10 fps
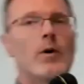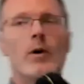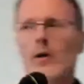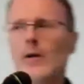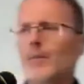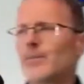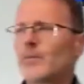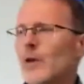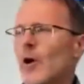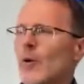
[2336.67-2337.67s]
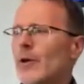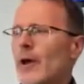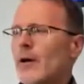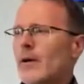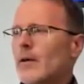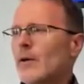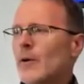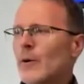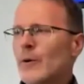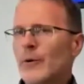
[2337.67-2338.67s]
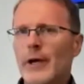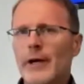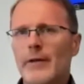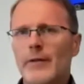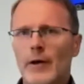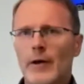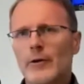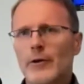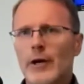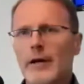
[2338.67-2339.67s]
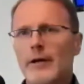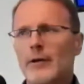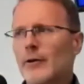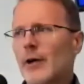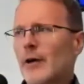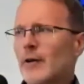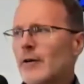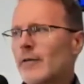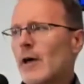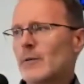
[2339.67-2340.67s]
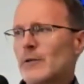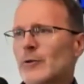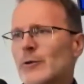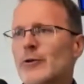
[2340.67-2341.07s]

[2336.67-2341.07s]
well, oh yeah, who created the uncreated creator of that which was